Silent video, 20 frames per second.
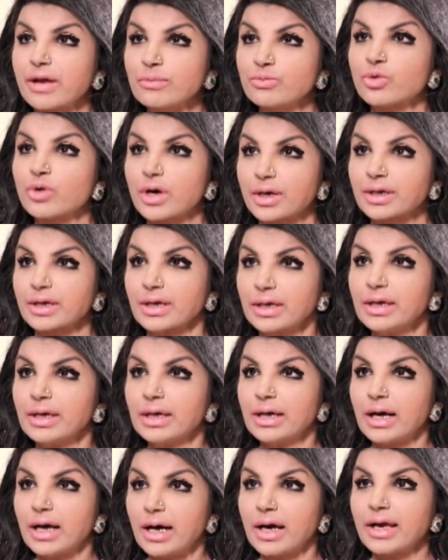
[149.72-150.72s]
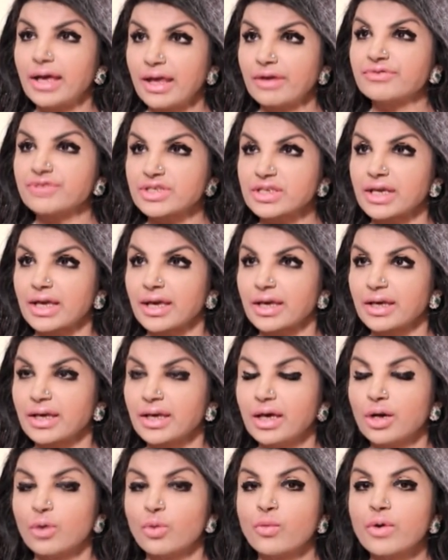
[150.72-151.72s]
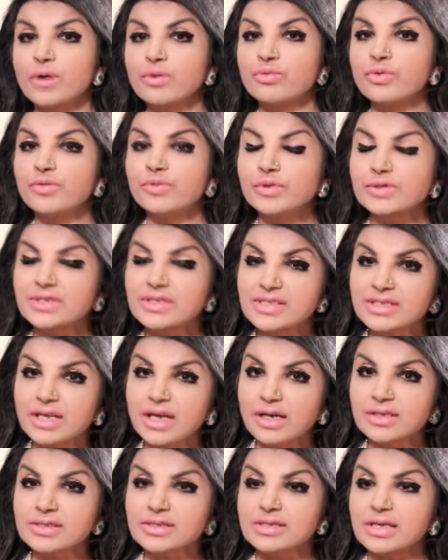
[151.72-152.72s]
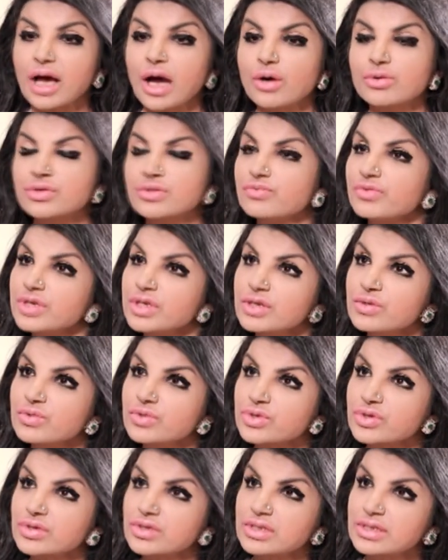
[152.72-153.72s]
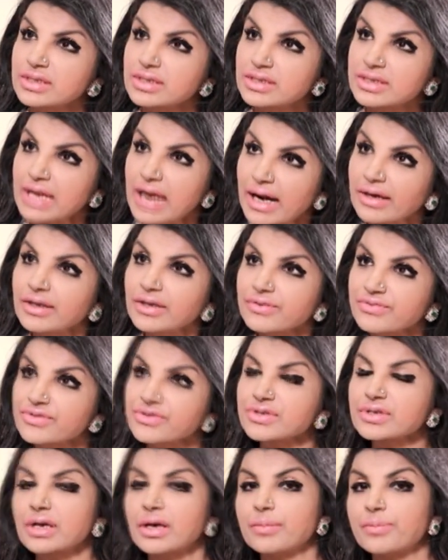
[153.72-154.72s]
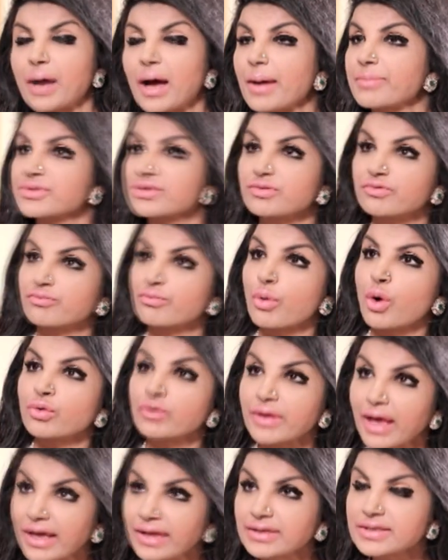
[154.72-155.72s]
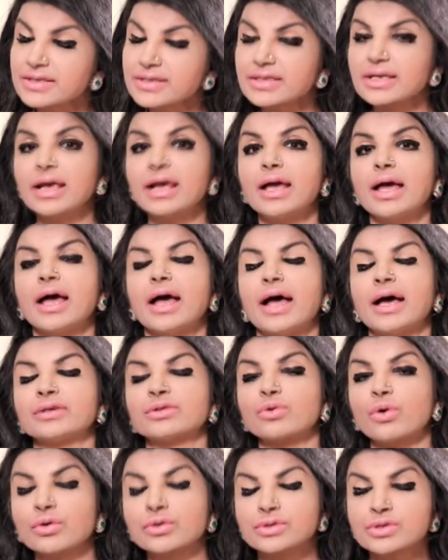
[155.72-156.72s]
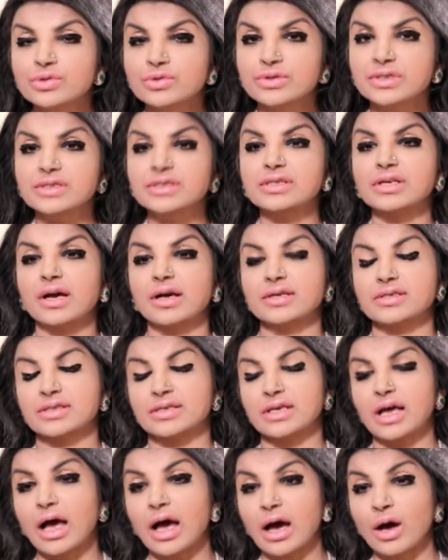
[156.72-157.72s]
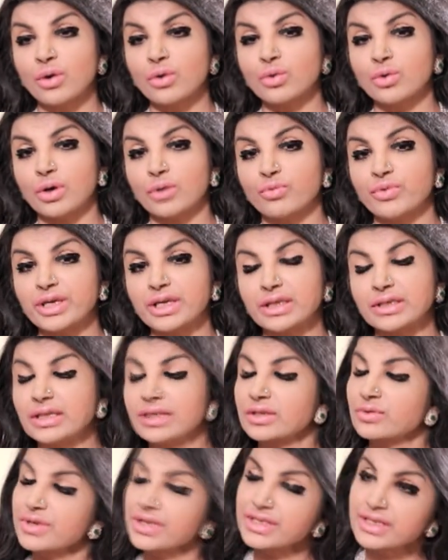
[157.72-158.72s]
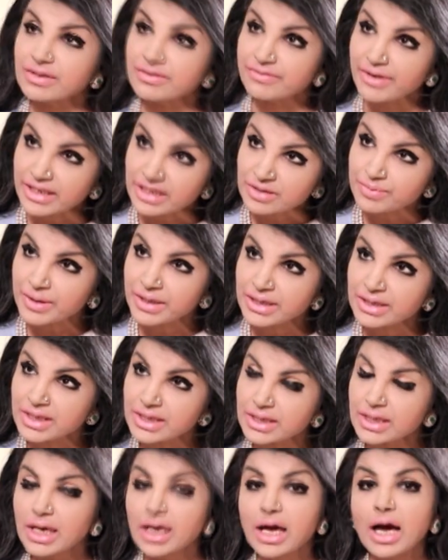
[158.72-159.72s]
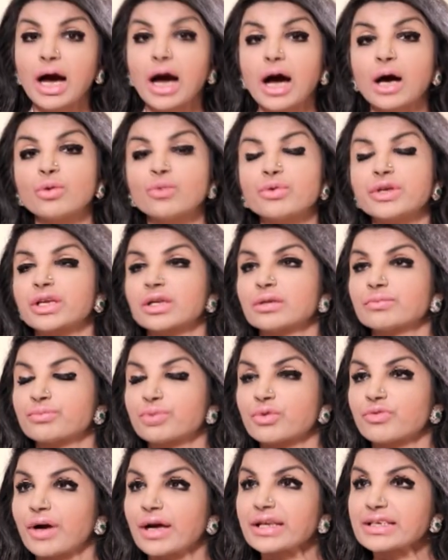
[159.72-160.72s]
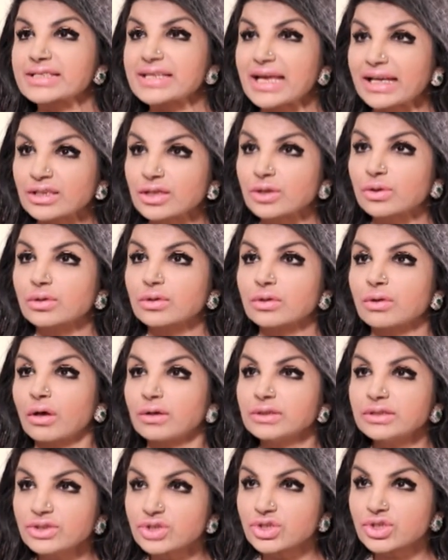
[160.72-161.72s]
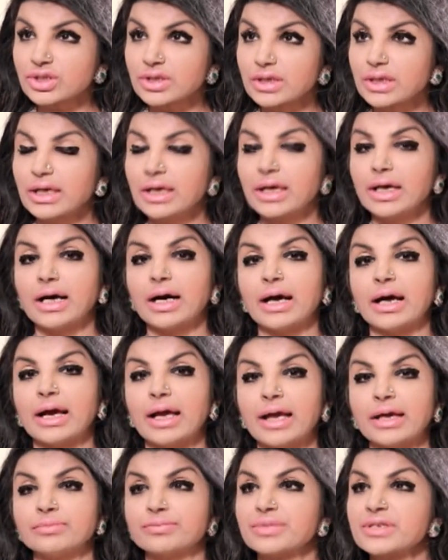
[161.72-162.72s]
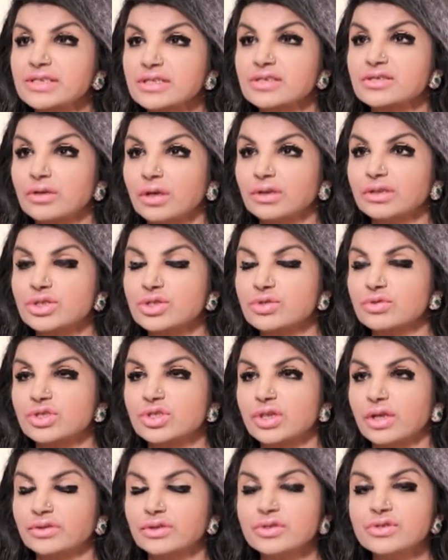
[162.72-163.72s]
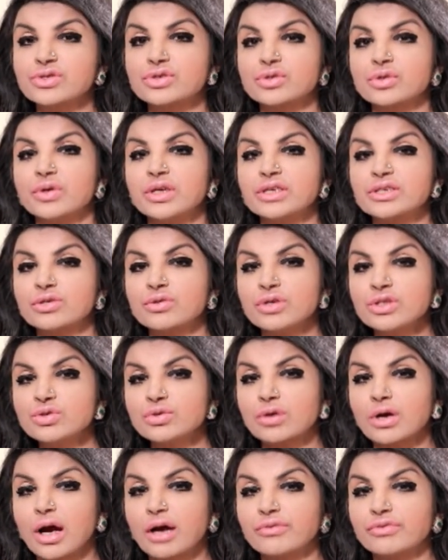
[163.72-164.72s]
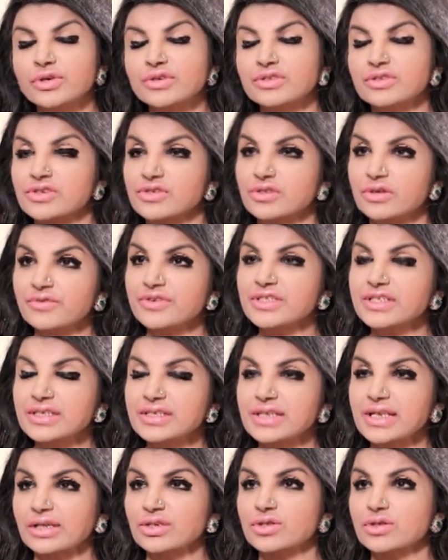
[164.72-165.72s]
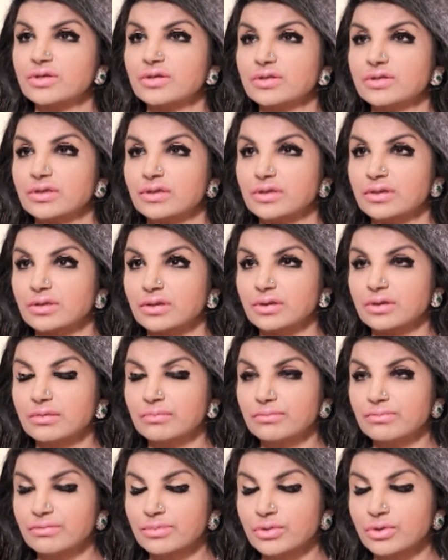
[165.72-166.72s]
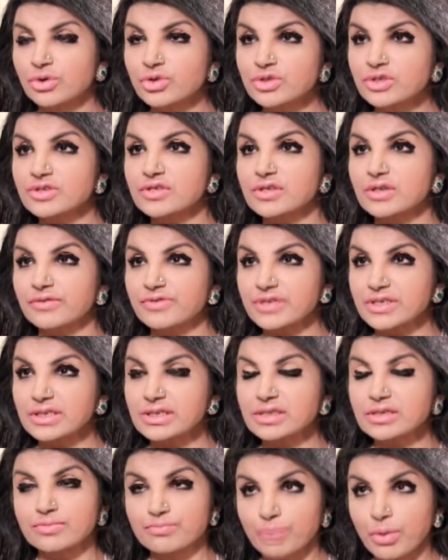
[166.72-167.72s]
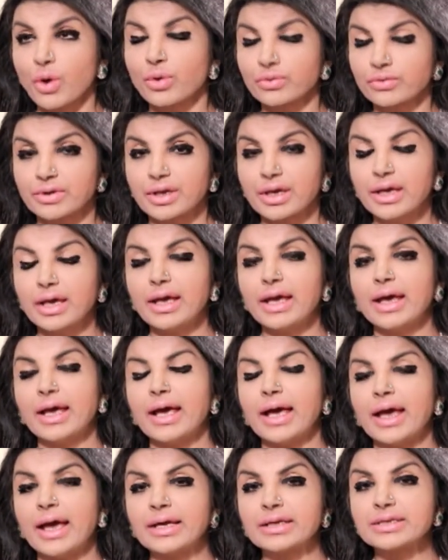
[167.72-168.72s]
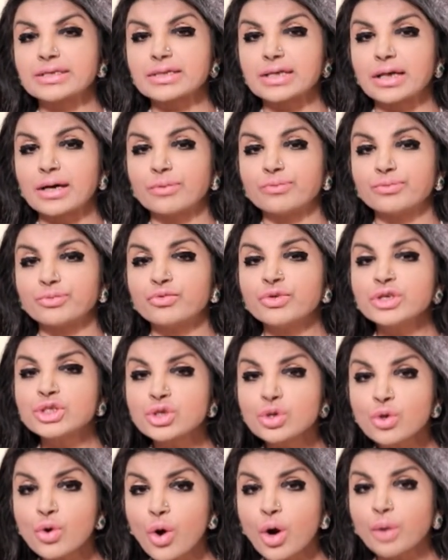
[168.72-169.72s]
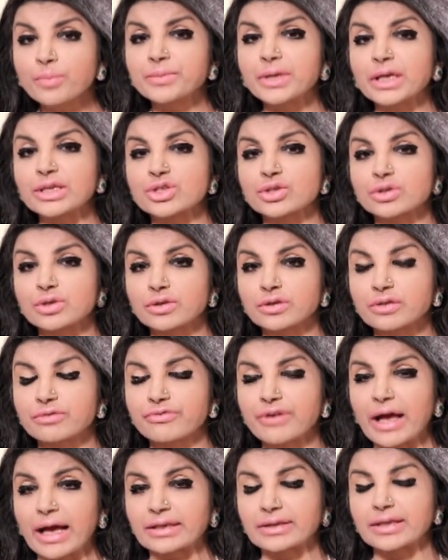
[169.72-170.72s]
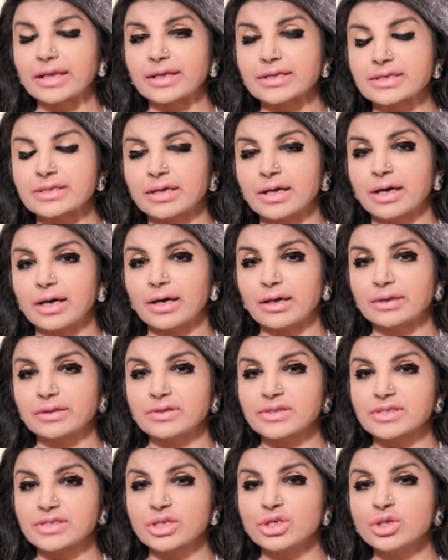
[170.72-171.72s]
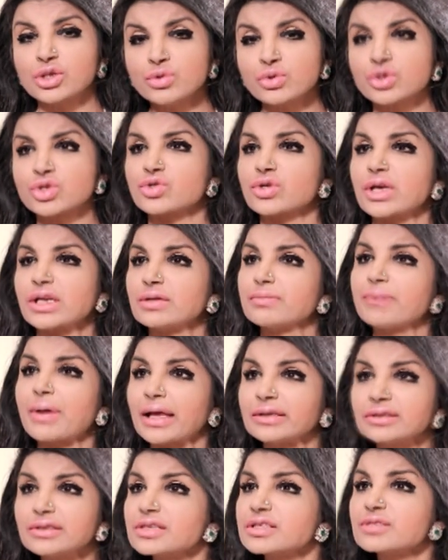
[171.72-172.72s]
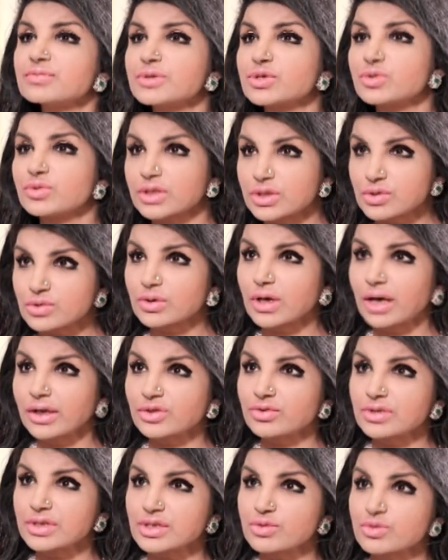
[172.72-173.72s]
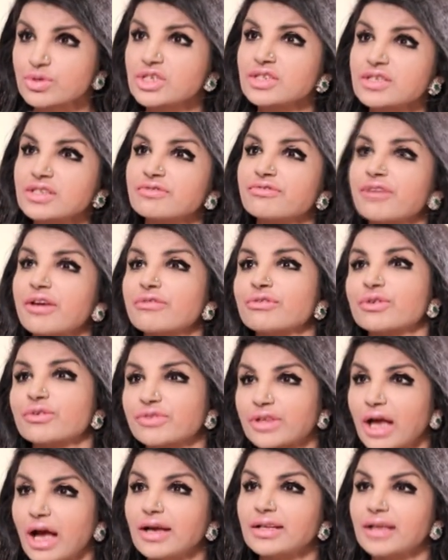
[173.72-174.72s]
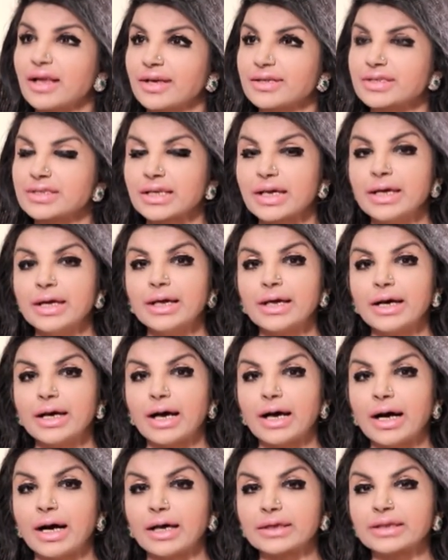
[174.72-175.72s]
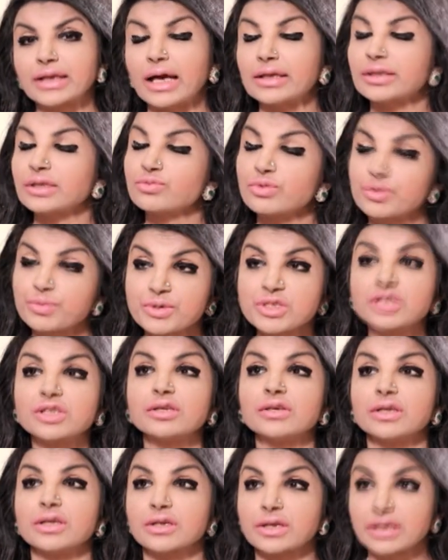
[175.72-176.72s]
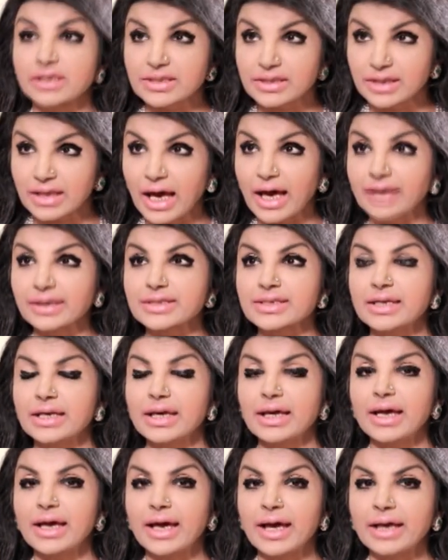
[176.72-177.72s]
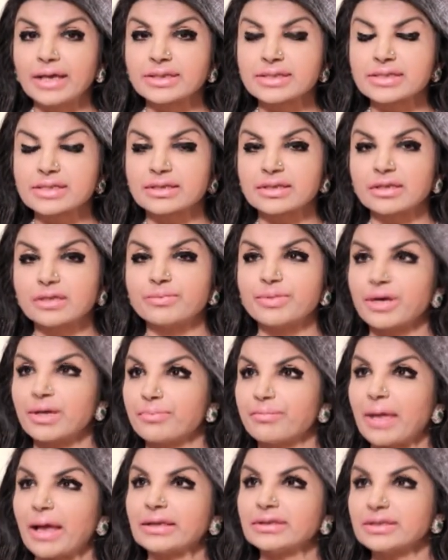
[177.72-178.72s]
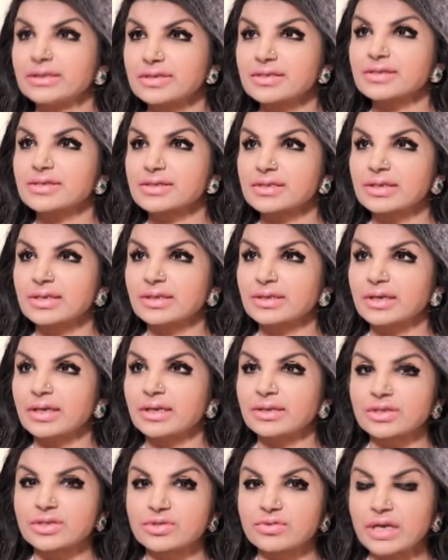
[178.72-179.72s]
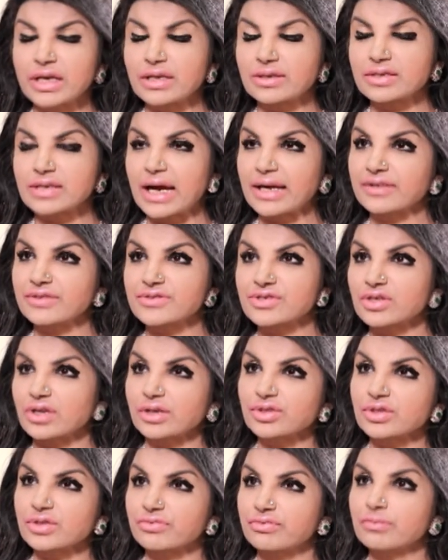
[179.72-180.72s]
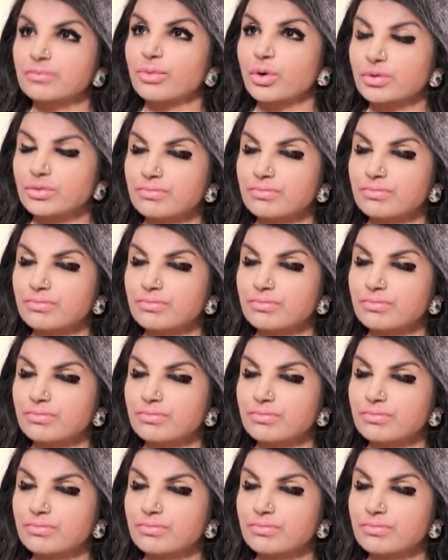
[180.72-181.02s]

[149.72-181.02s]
framework, FTA, where we will discuss how to reduce tariffs, perhaps from both ends, and also discuss how we can increase investment, how we can provide technical knowledge and business knowledge to each other. So it's going to cover the services sector, the goods and services, both. And we do hope that, the fact that there's a huge trade imbalance between the two countries, which is in favor of Thailand, Thailand would particularly look into that. And there'll be a balance in trade tariff structure